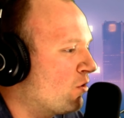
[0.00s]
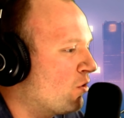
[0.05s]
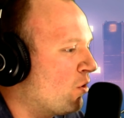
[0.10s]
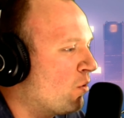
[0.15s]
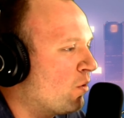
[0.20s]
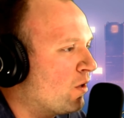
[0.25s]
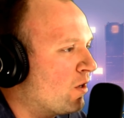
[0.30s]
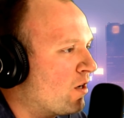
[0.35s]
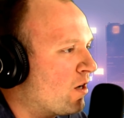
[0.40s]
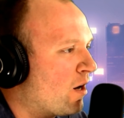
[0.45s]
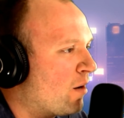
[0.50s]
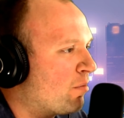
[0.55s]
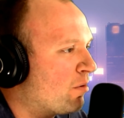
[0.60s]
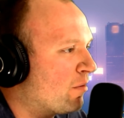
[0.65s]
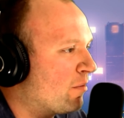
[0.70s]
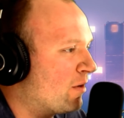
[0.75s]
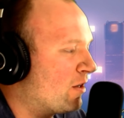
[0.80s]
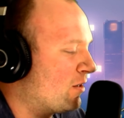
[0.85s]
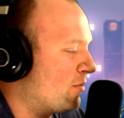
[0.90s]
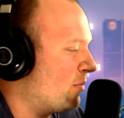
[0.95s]
totally
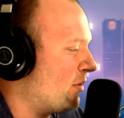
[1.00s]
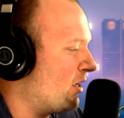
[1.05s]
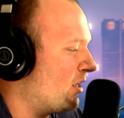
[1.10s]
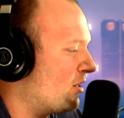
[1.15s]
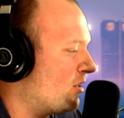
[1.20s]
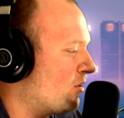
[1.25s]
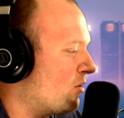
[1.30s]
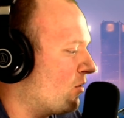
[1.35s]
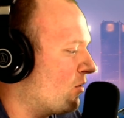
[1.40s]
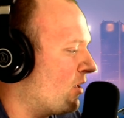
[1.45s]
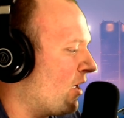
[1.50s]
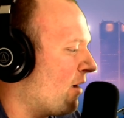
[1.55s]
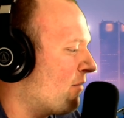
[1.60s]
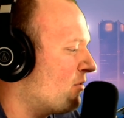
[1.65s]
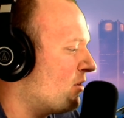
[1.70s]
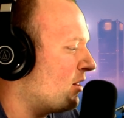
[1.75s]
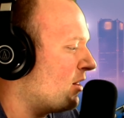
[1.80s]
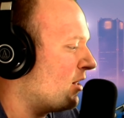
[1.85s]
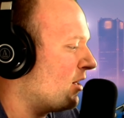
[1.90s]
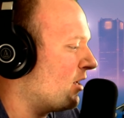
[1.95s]
compliments me. And so
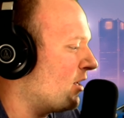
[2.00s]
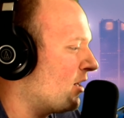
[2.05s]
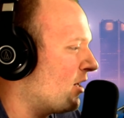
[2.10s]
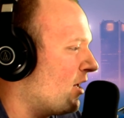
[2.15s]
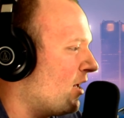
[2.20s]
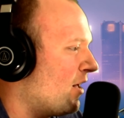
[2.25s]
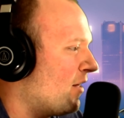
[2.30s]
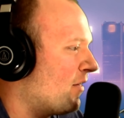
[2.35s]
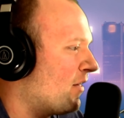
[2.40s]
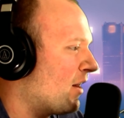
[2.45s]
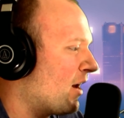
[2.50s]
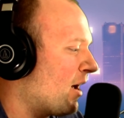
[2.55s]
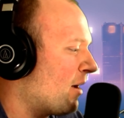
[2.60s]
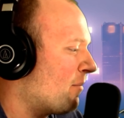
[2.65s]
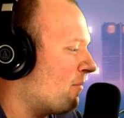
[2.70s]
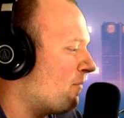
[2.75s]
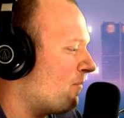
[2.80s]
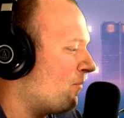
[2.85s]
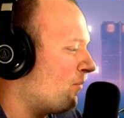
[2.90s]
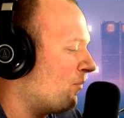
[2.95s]
everything that
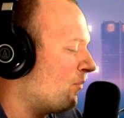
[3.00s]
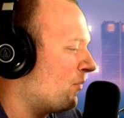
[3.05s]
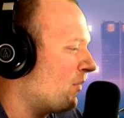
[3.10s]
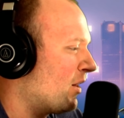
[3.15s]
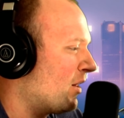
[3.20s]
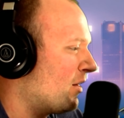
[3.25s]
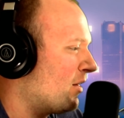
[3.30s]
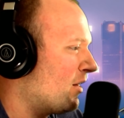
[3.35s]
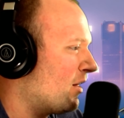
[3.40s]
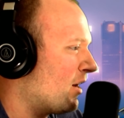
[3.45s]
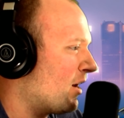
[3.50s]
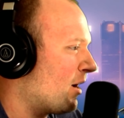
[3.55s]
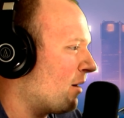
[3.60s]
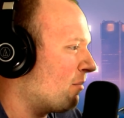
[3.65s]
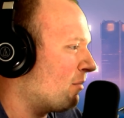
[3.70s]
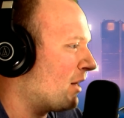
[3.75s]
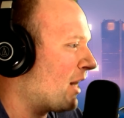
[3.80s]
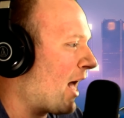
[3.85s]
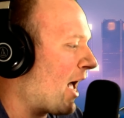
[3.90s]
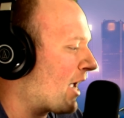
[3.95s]
I'm
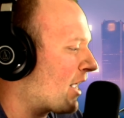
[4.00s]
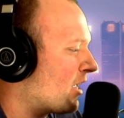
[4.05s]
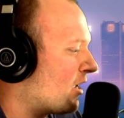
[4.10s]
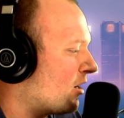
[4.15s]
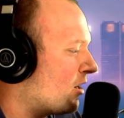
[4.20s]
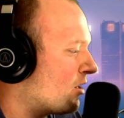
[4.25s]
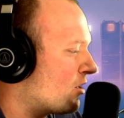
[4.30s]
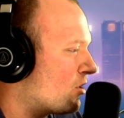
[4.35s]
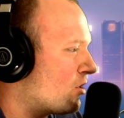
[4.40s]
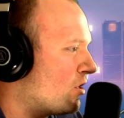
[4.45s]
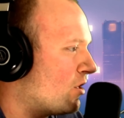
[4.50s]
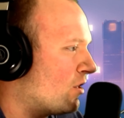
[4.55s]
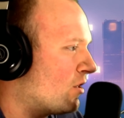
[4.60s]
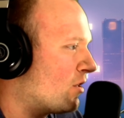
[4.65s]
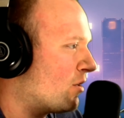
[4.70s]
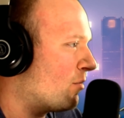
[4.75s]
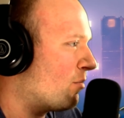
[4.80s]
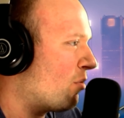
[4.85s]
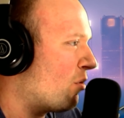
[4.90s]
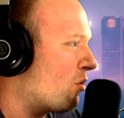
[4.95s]
lacking on,
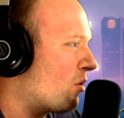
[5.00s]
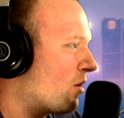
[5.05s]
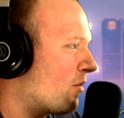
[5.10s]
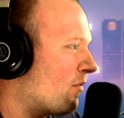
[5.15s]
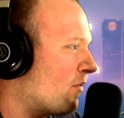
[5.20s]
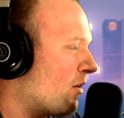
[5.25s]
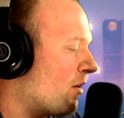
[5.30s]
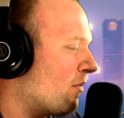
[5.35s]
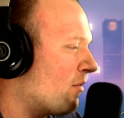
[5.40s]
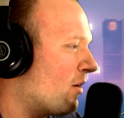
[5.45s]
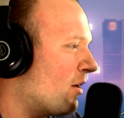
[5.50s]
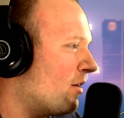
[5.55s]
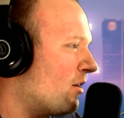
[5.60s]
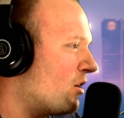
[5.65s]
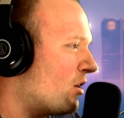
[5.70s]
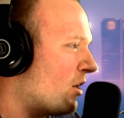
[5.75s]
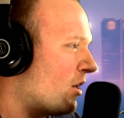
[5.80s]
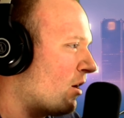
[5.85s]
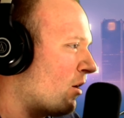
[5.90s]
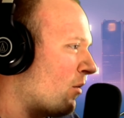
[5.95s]
she's supportive of,
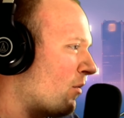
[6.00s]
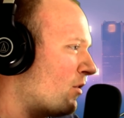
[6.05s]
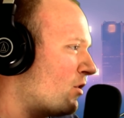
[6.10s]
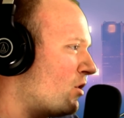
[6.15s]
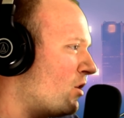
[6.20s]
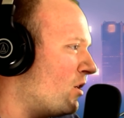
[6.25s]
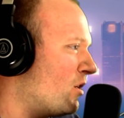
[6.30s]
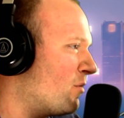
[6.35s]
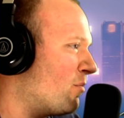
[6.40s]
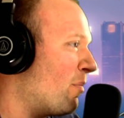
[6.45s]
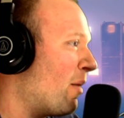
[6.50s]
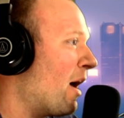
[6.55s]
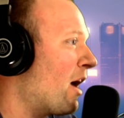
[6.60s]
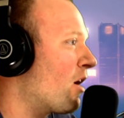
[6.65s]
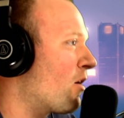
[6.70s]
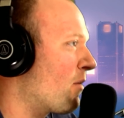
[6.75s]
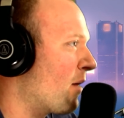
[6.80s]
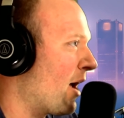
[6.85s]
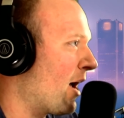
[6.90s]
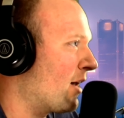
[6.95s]
and, she's
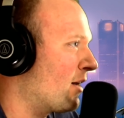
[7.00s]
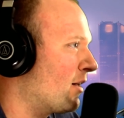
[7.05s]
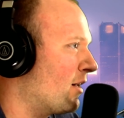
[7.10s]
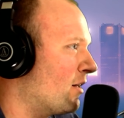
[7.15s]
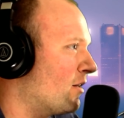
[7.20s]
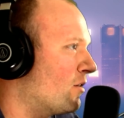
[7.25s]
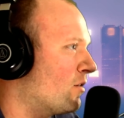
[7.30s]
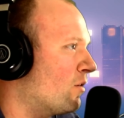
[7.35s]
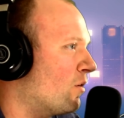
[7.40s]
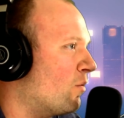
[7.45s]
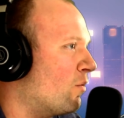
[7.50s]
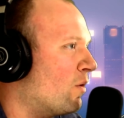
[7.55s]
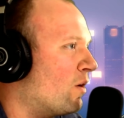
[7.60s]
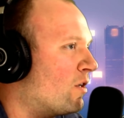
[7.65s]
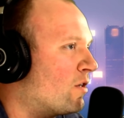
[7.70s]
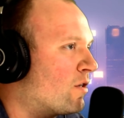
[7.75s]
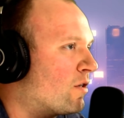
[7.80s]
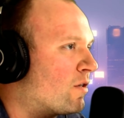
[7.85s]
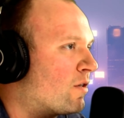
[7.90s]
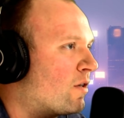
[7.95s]
better at. And so
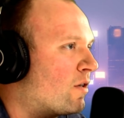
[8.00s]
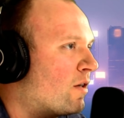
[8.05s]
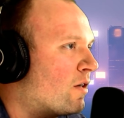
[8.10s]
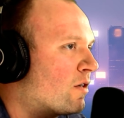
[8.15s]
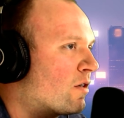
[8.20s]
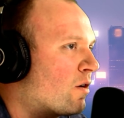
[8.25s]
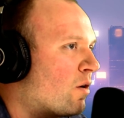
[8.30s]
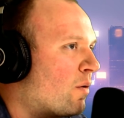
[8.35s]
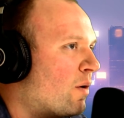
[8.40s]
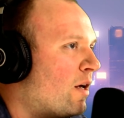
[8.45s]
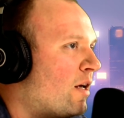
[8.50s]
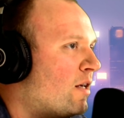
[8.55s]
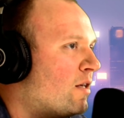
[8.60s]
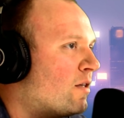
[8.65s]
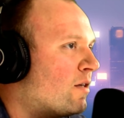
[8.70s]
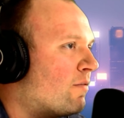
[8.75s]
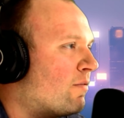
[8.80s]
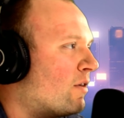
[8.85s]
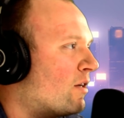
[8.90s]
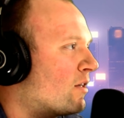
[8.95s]
it just, this
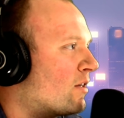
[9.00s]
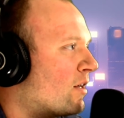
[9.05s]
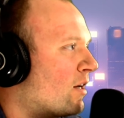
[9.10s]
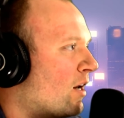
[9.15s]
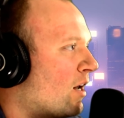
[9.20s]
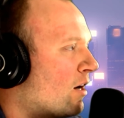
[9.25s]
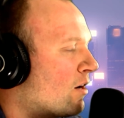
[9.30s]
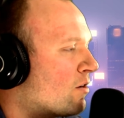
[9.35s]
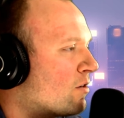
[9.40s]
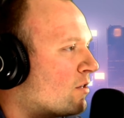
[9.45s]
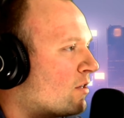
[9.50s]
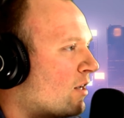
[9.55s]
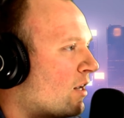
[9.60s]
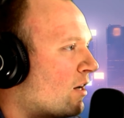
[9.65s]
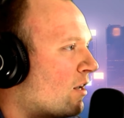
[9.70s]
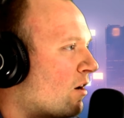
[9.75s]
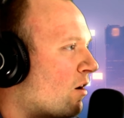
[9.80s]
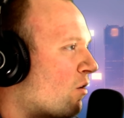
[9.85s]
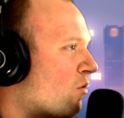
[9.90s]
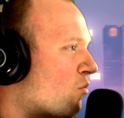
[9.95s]
cohesiveness and
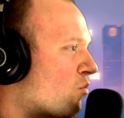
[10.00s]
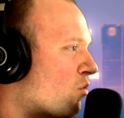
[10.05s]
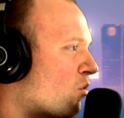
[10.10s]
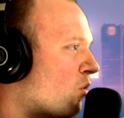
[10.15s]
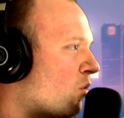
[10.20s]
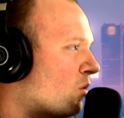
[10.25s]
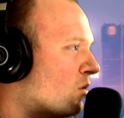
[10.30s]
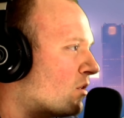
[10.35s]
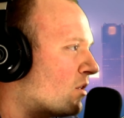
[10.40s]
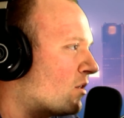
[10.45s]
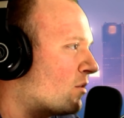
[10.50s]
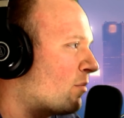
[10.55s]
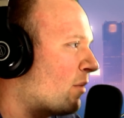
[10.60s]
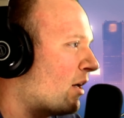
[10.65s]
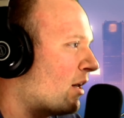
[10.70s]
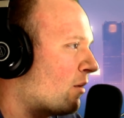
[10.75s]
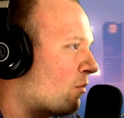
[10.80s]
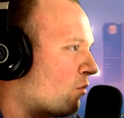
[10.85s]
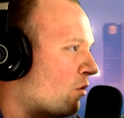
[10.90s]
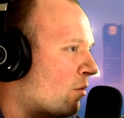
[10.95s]
understanding our roles as
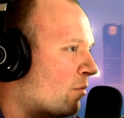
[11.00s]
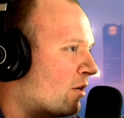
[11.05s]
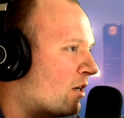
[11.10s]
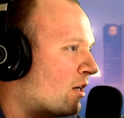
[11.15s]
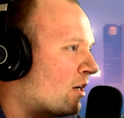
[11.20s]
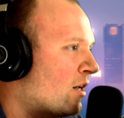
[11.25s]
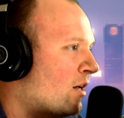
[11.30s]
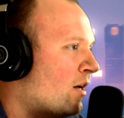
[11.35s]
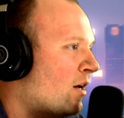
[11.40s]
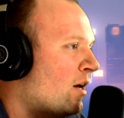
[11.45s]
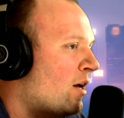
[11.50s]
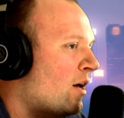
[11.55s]
men and women